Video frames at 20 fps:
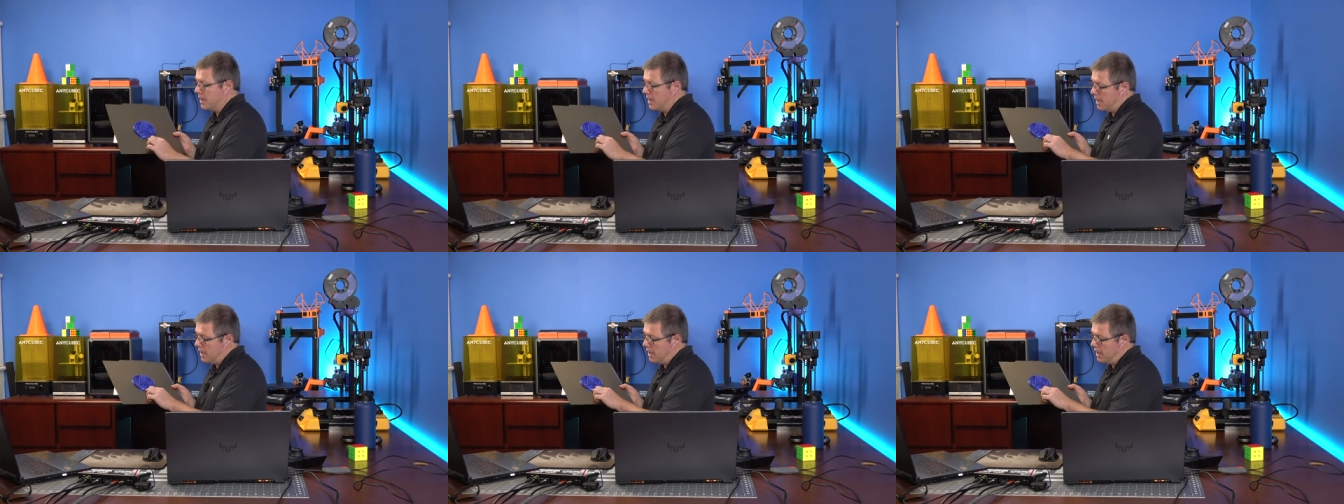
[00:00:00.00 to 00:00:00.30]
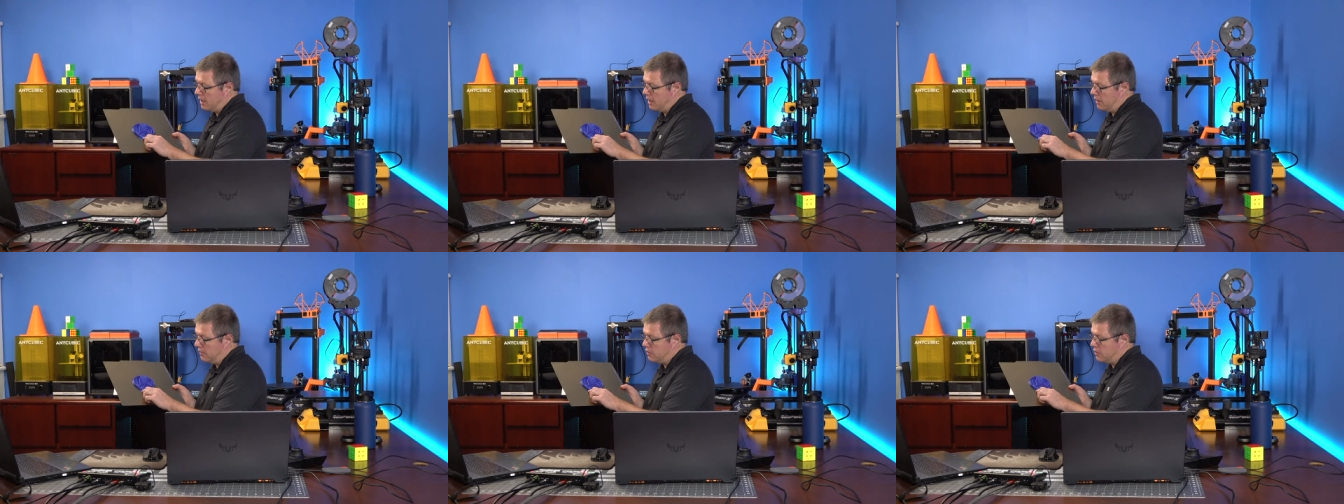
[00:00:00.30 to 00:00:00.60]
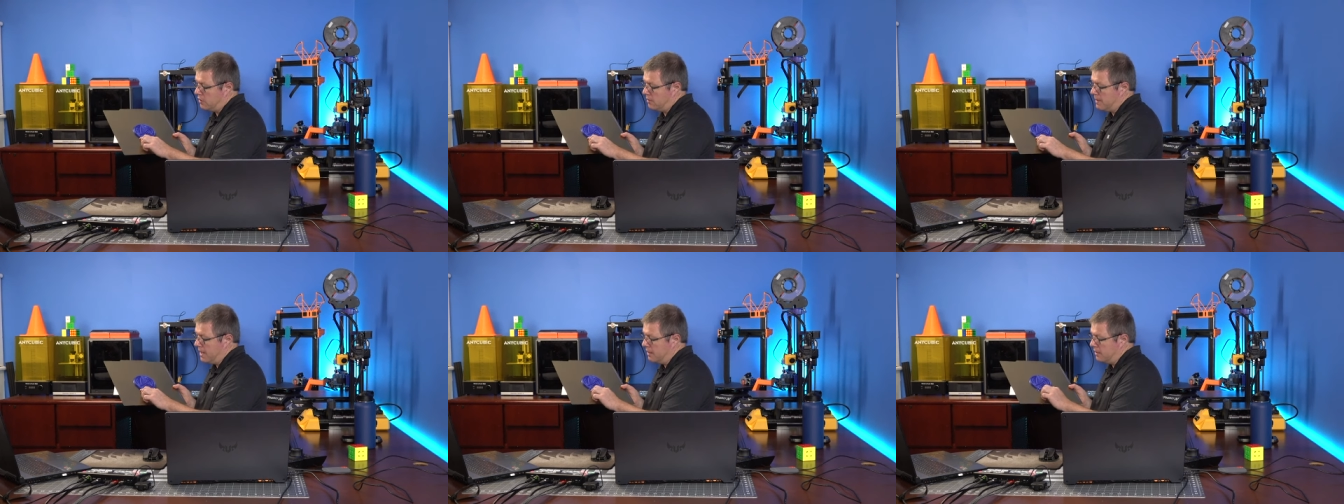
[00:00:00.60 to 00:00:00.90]
and it gives
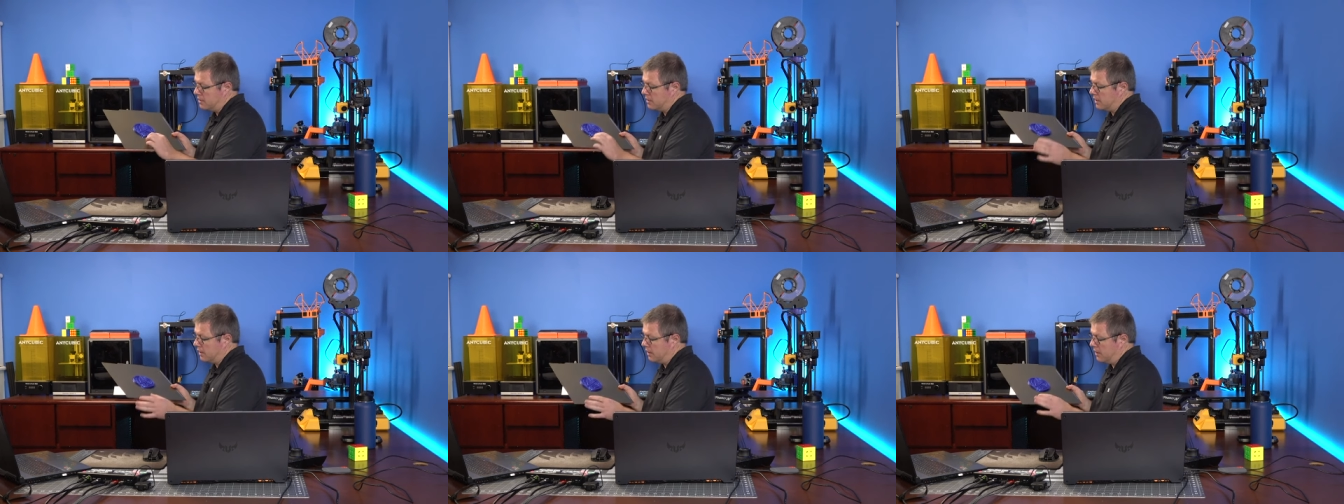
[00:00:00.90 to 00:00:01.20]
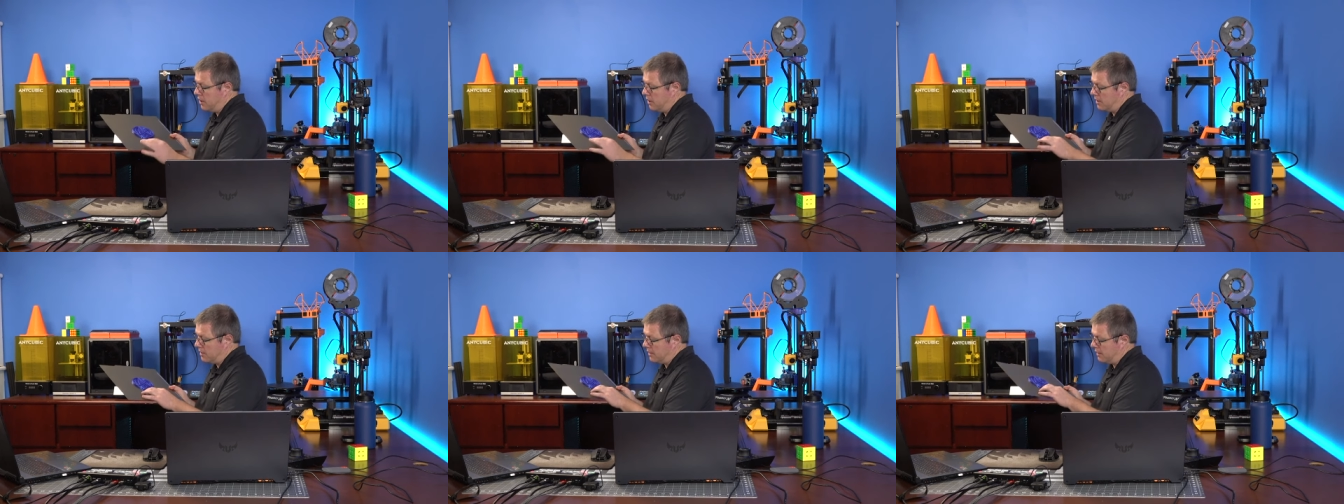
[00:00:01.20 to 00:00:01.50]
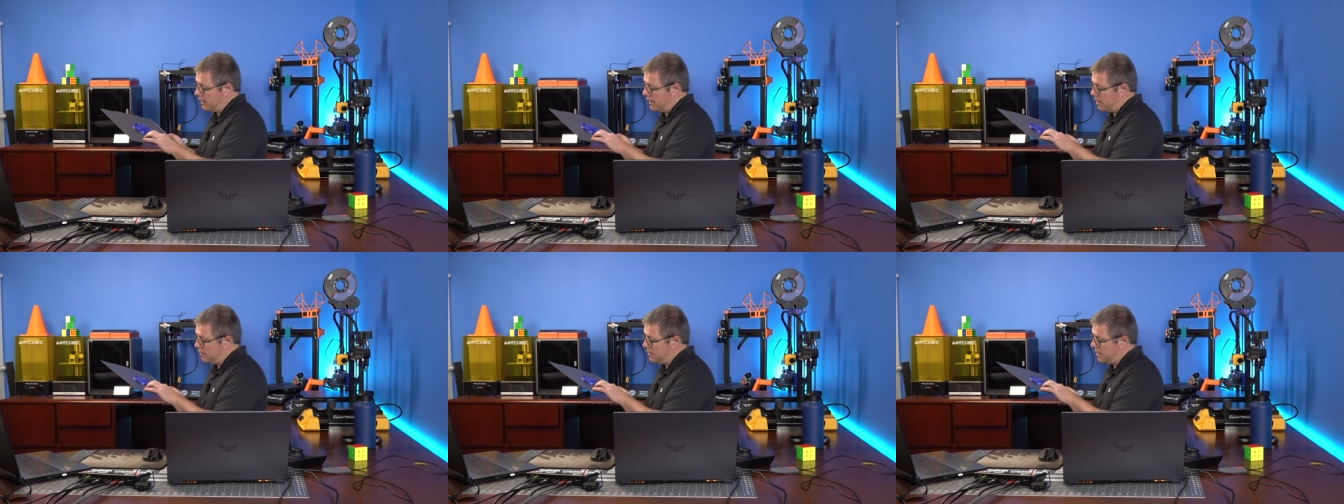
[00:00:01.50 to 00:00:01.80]
you a mouse ear, and you can tell
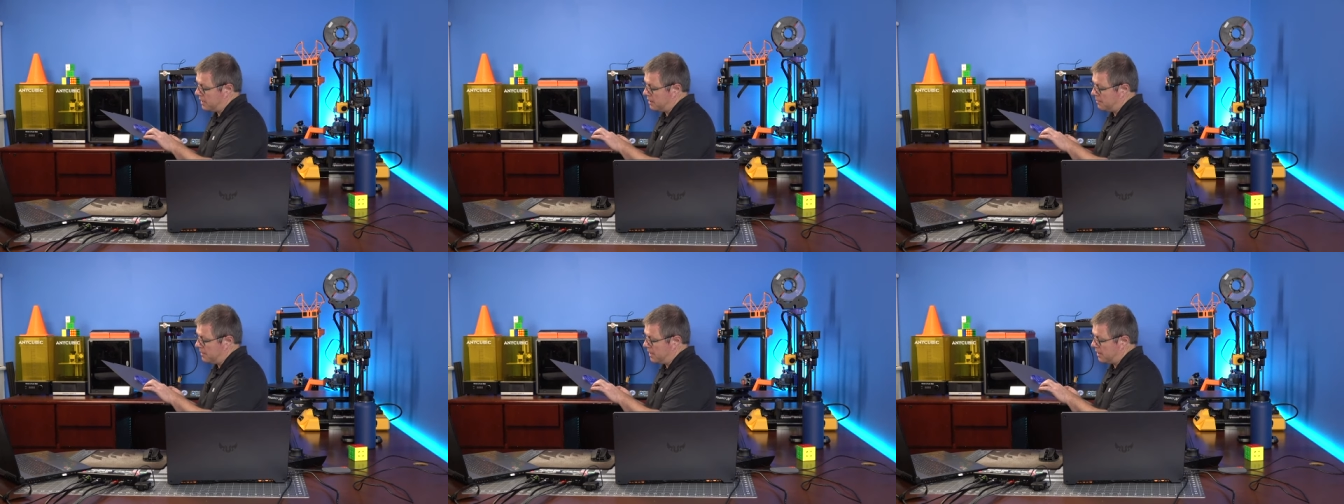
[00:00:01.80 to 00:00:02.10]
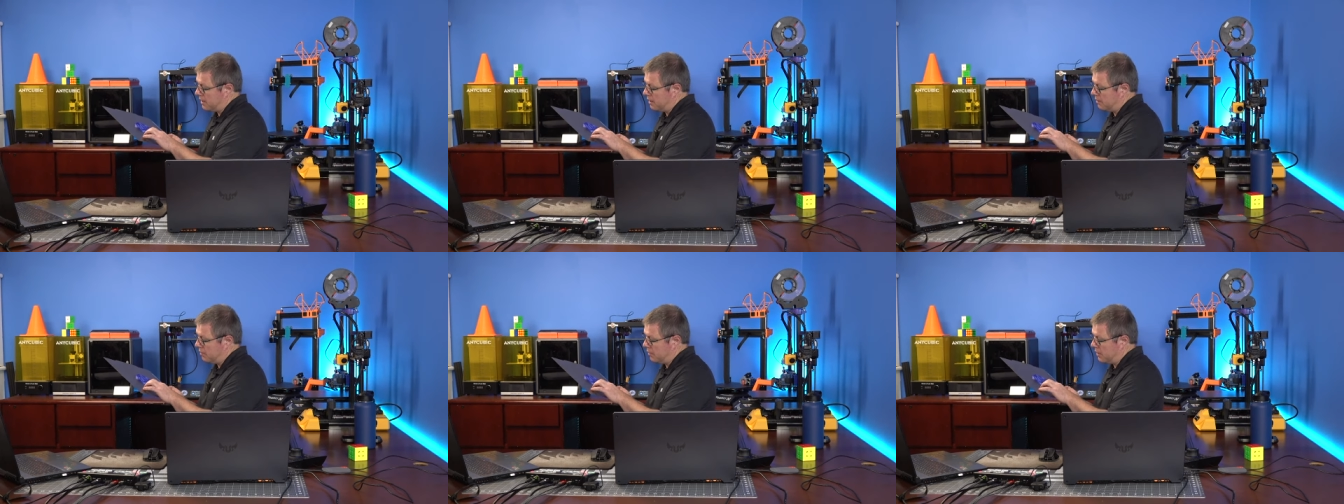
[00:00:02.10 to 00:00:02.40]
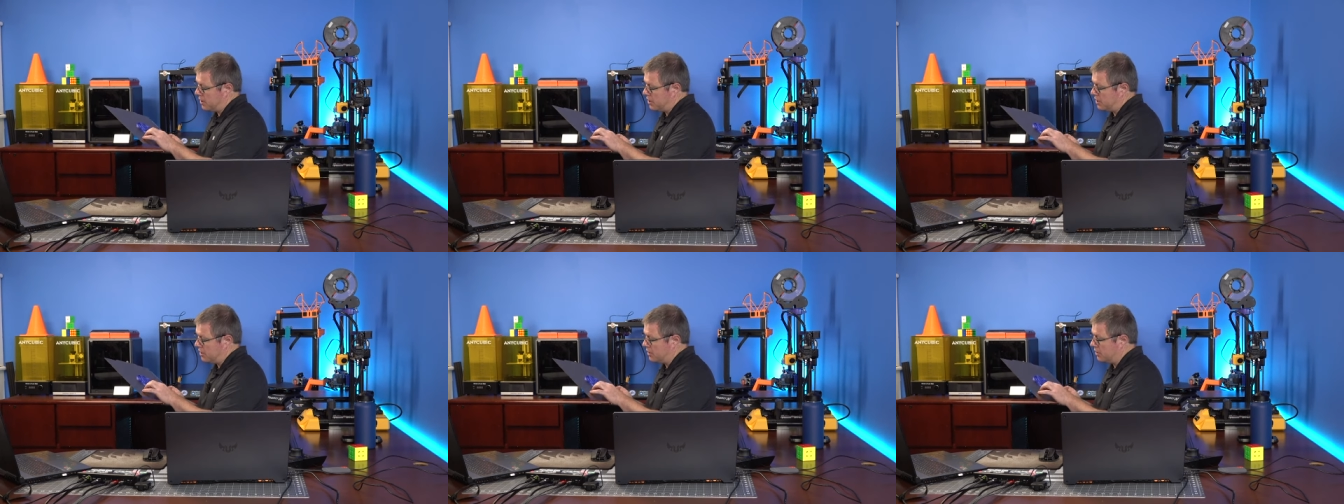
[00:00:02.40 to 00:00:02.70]
it how big to make it,
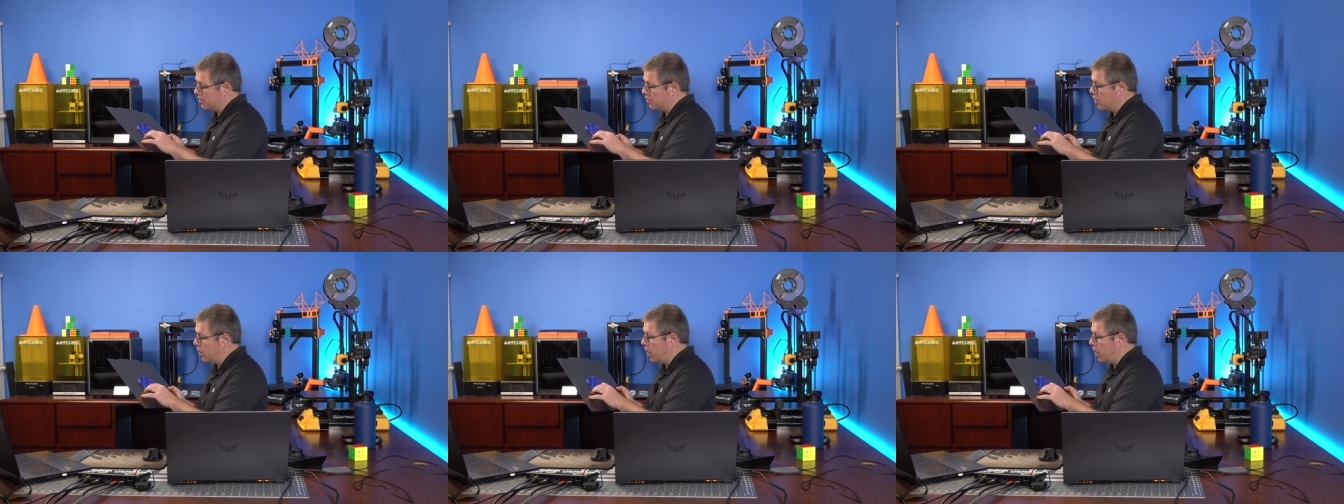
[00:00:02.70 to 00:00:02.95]
which is